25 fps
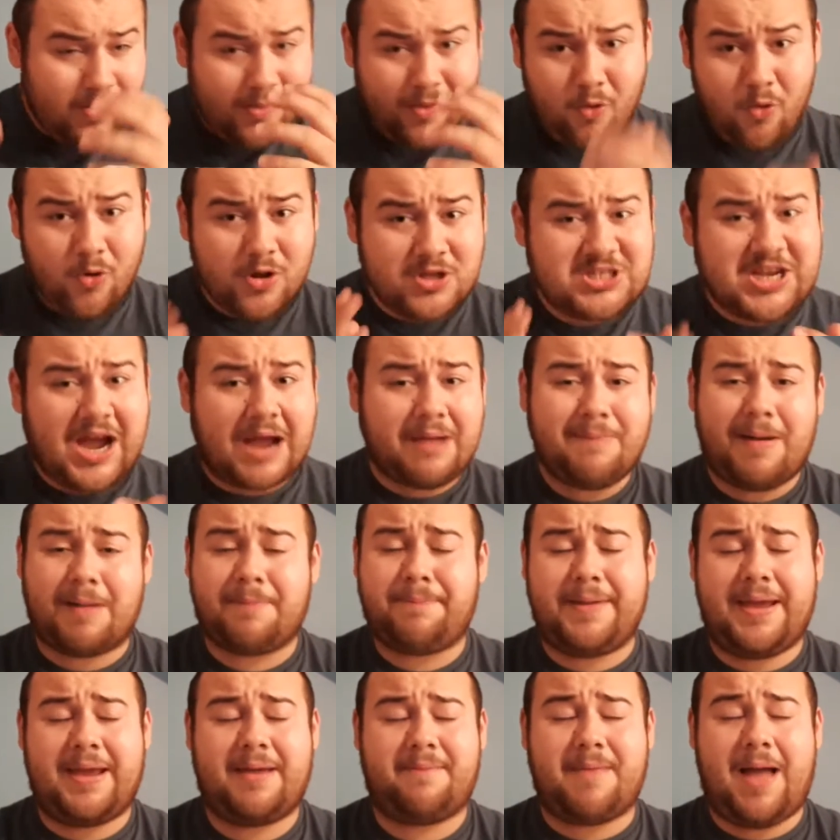which I'm
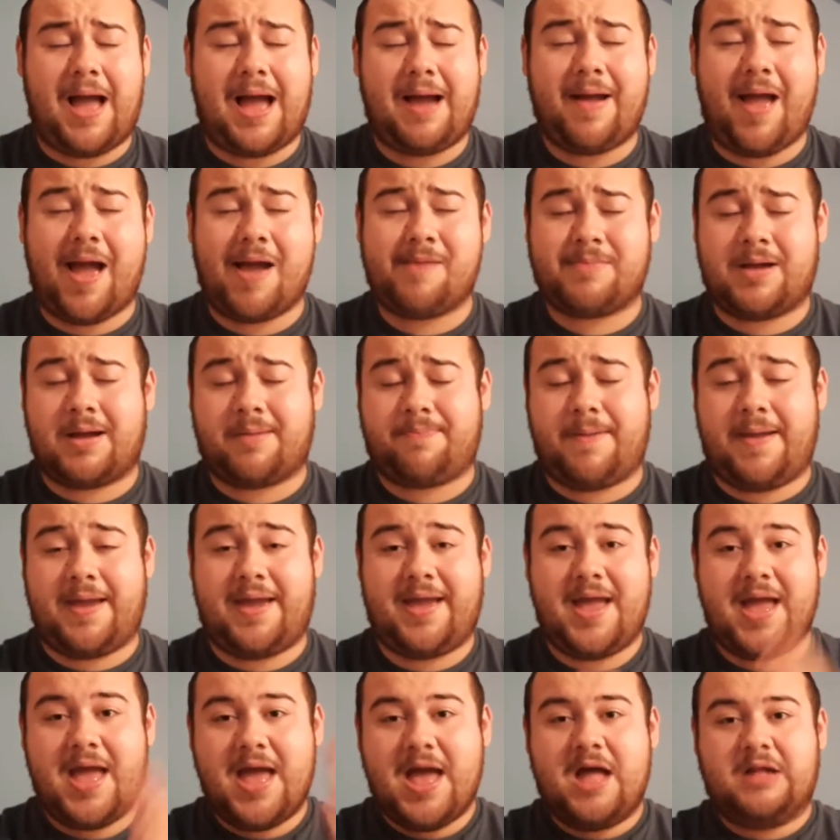happy. I, I'm
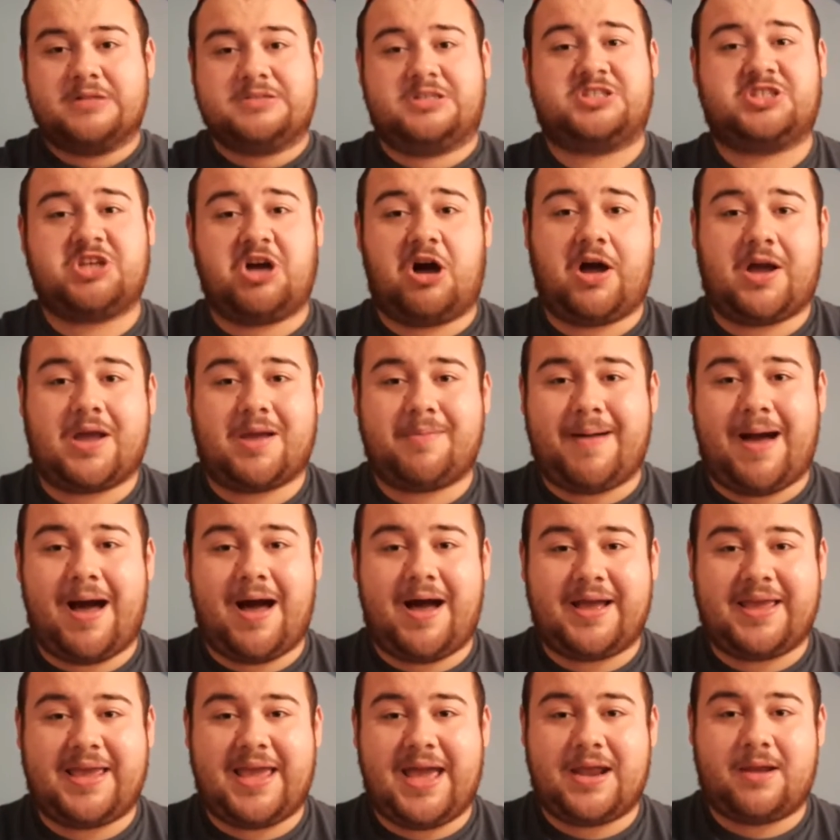happy to talk
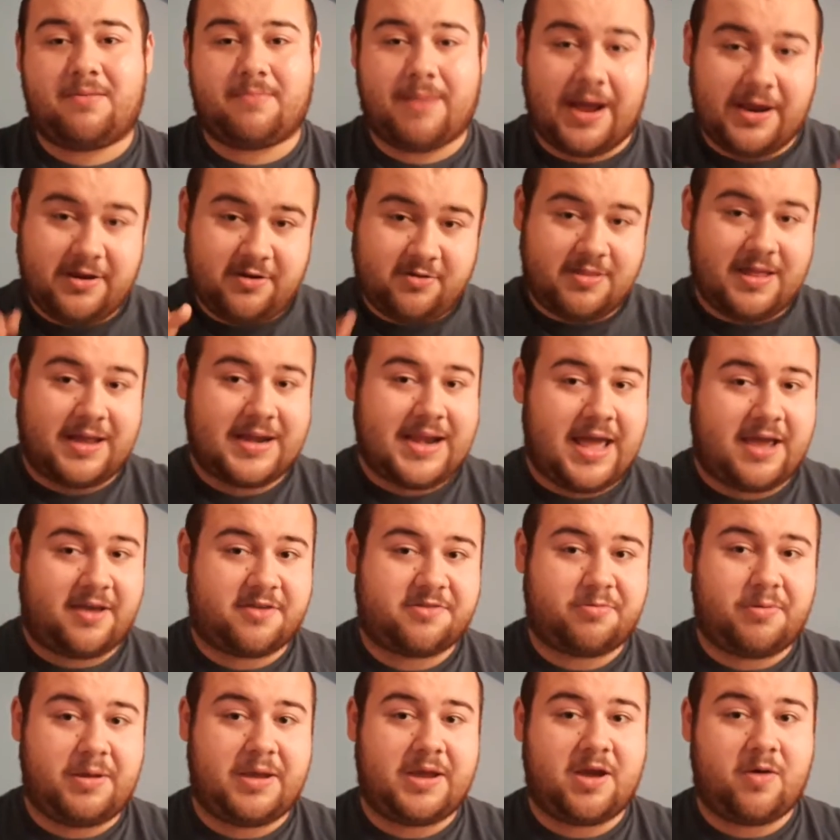about again. I might do that
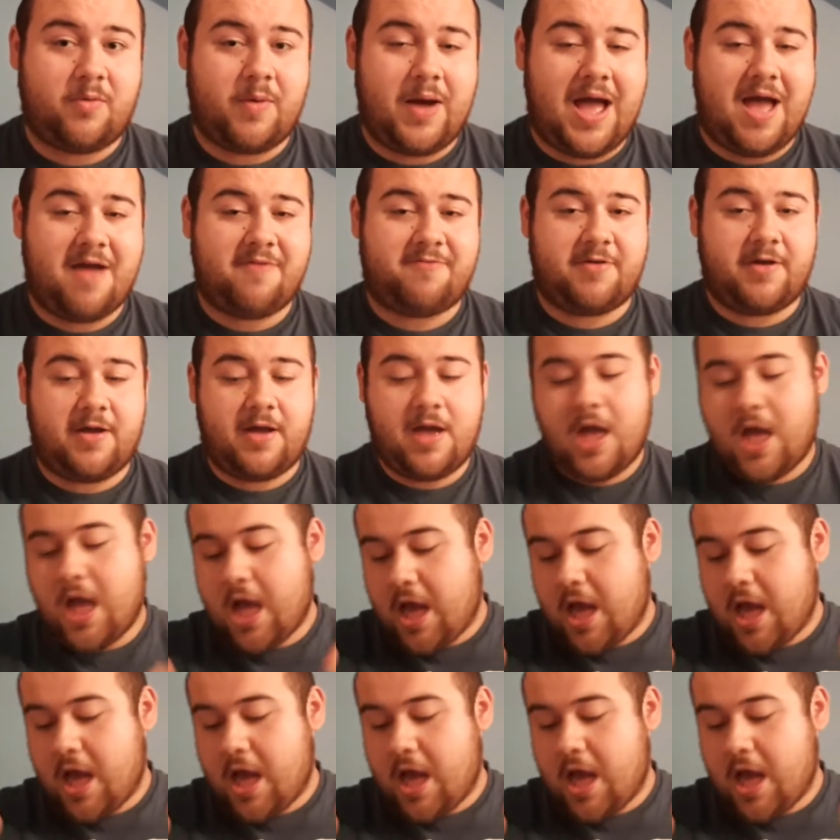next week, whatever.